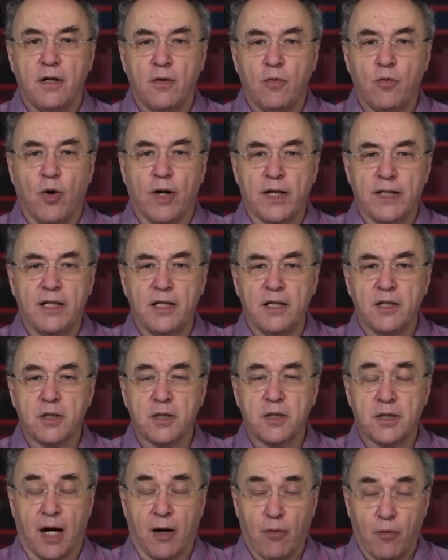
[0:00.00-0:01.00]
One
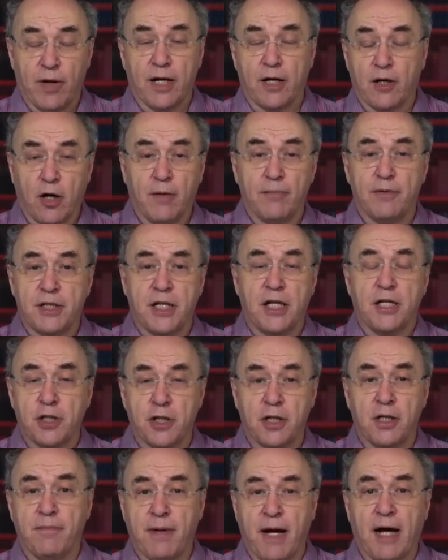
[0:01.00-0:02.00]
is that we are
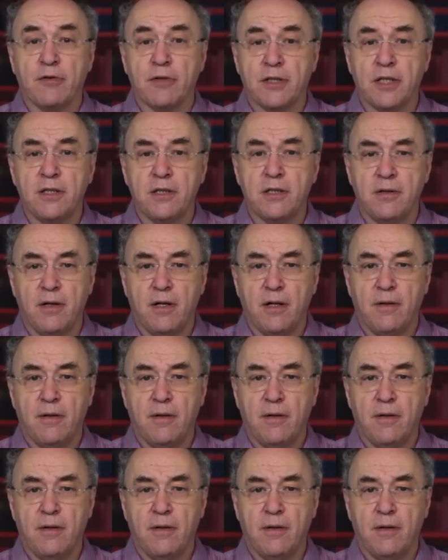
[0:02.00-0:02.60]
computationally bounded,